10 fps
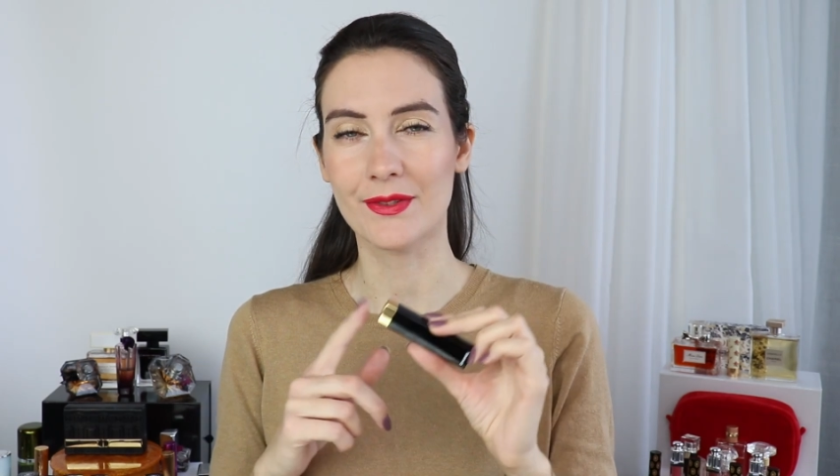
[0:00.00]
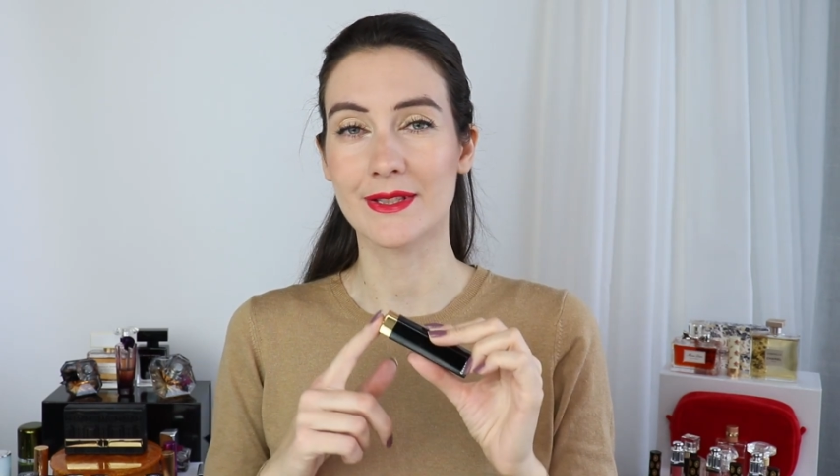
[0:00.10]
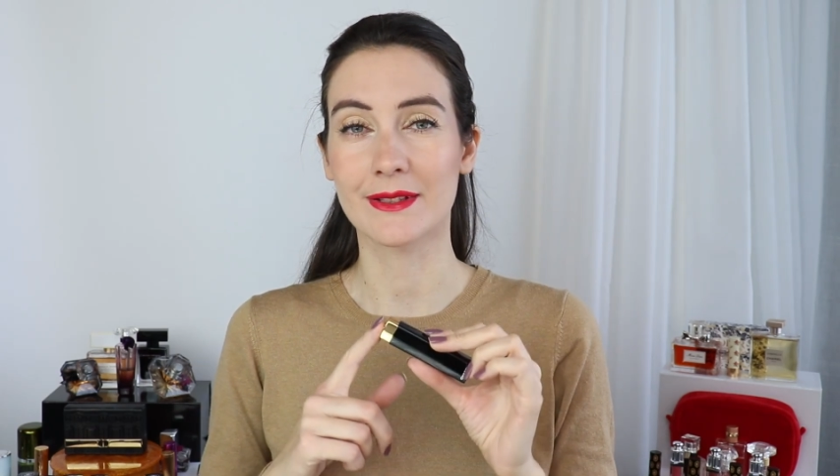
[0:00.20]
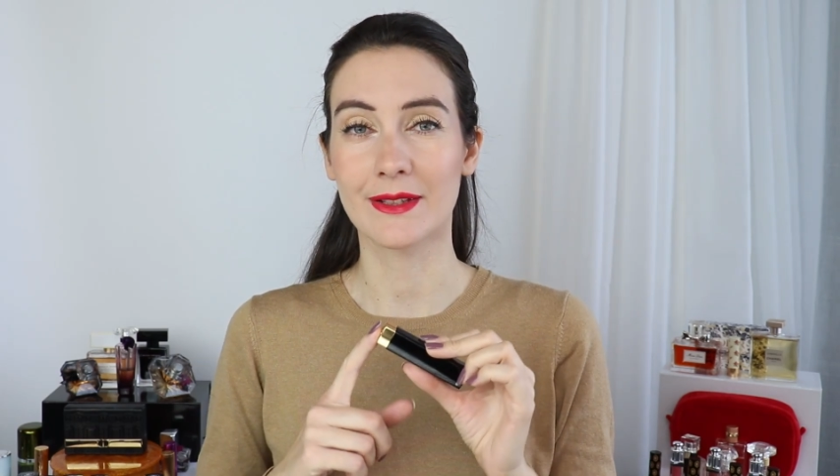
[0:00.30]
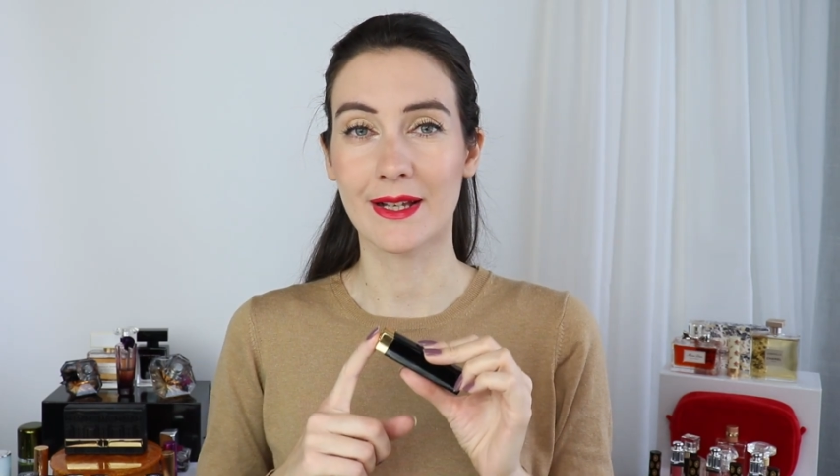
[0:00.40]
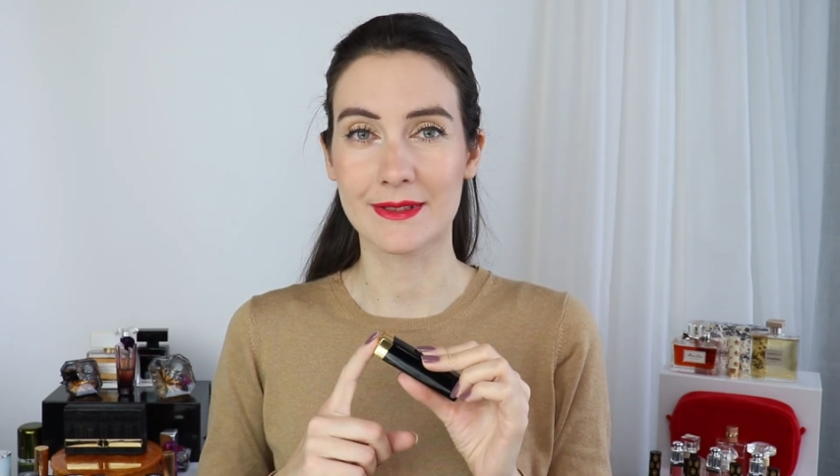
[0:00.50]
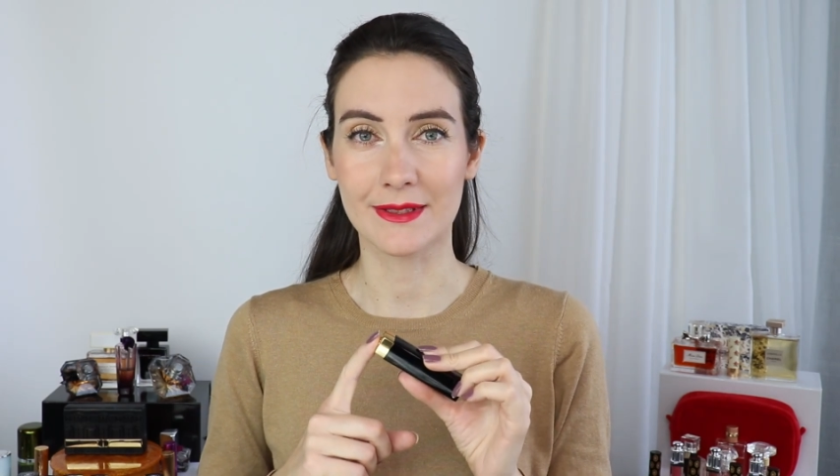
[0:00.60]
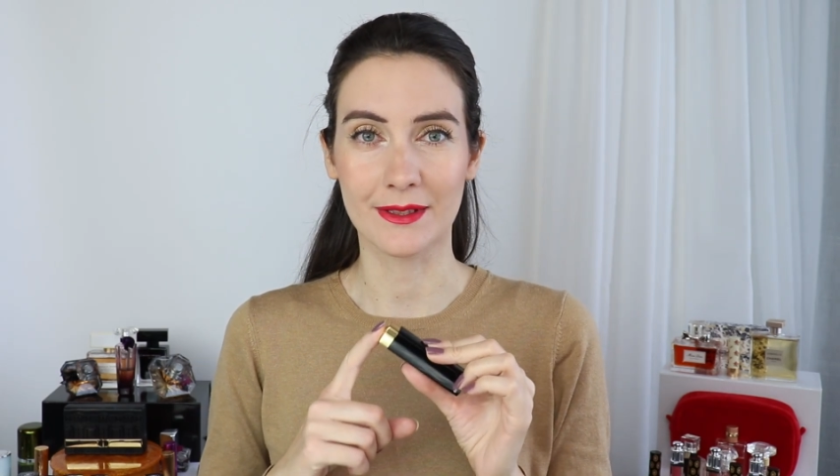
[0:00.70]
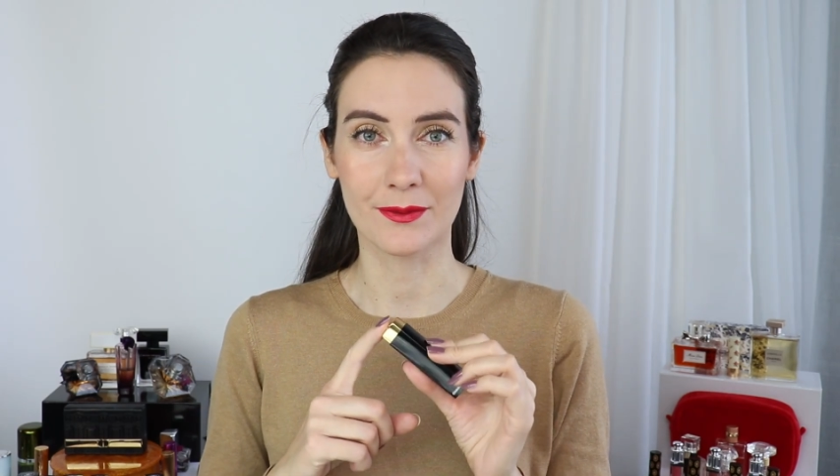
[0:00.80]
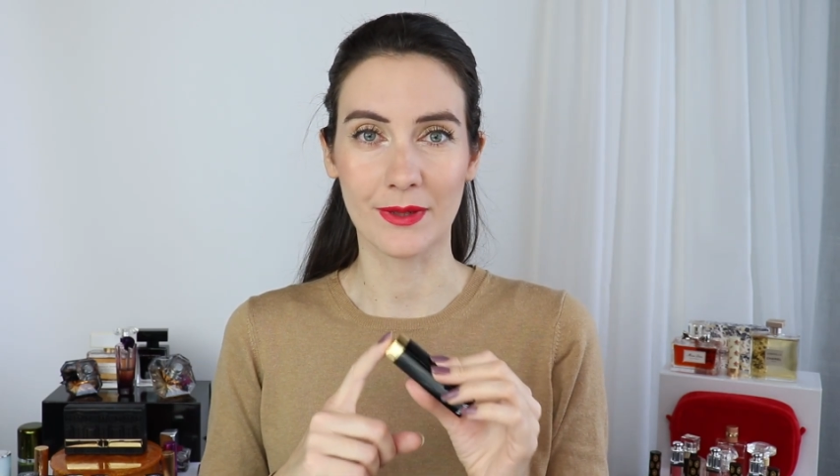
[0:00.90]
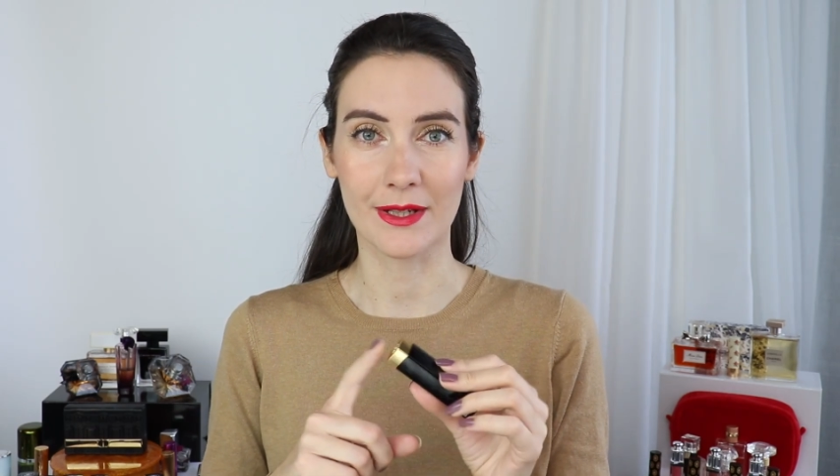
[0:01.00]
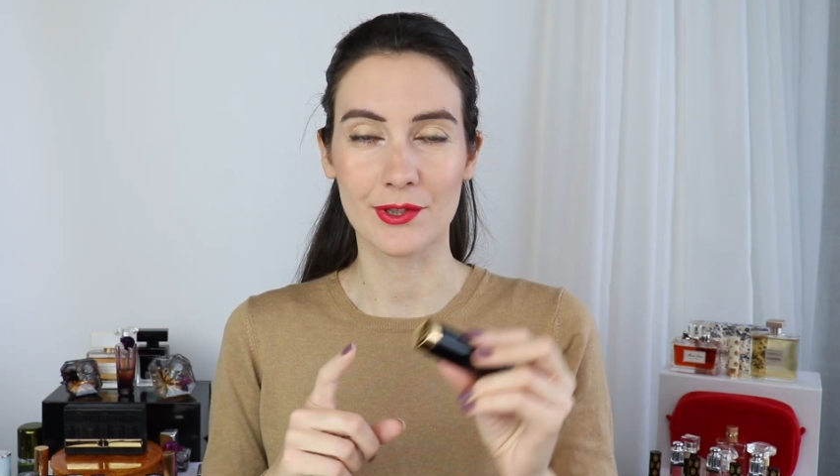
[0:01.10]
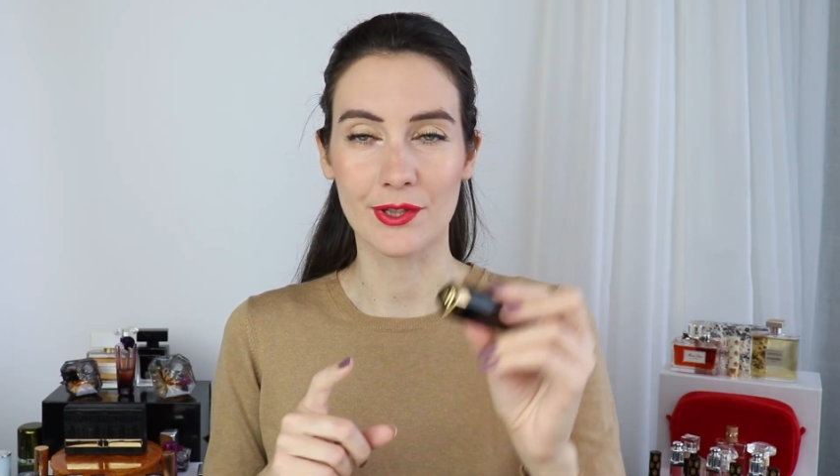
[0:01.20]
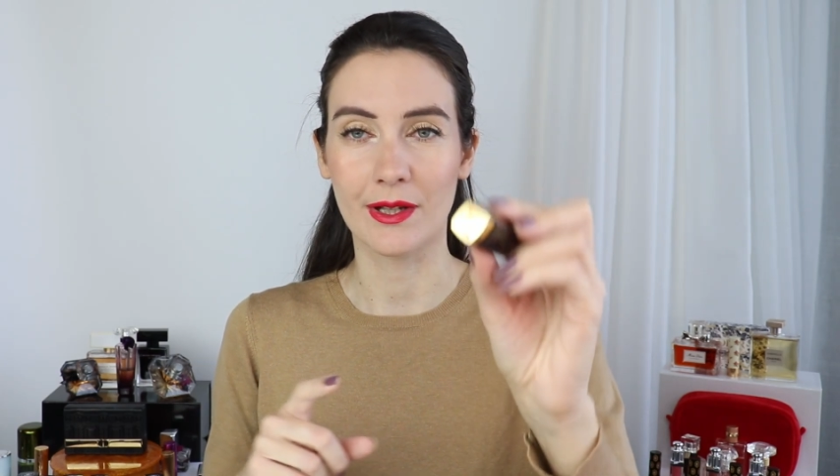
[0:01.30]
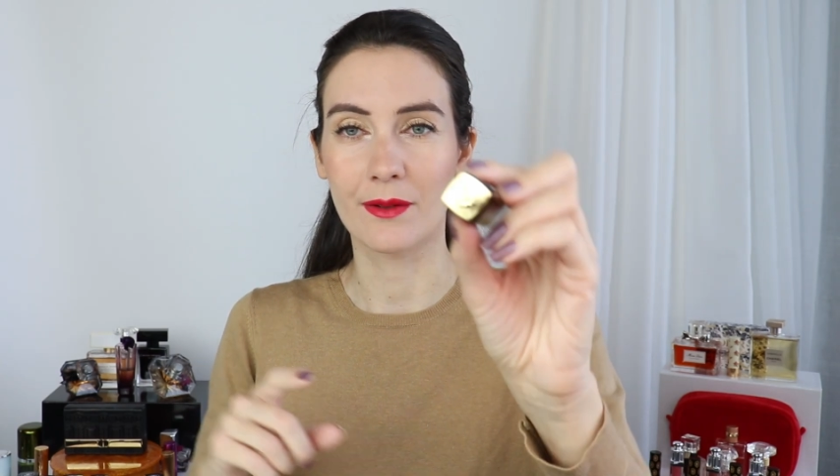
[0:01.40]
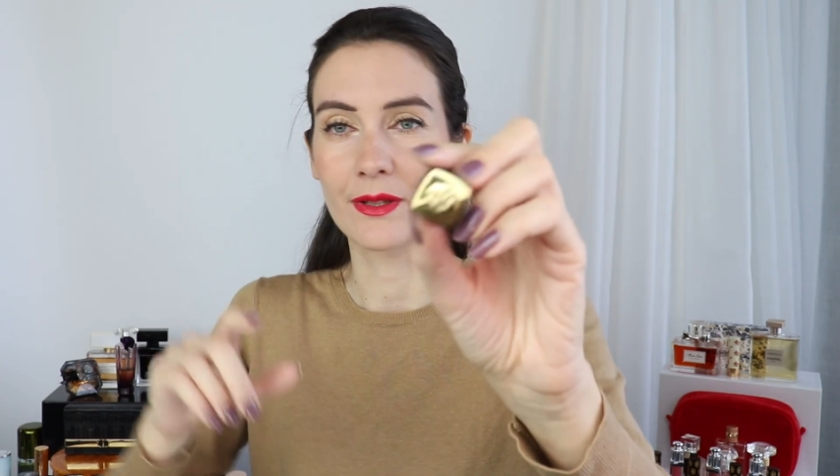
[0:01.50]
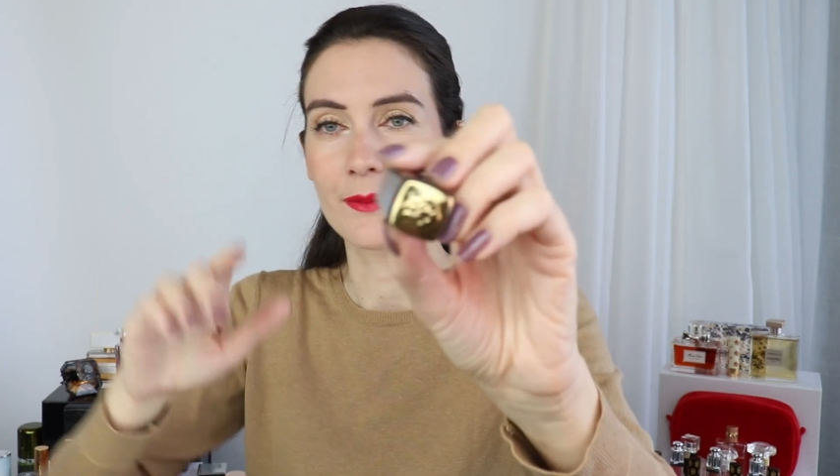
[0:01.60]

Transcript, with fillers: is a classic red Chanel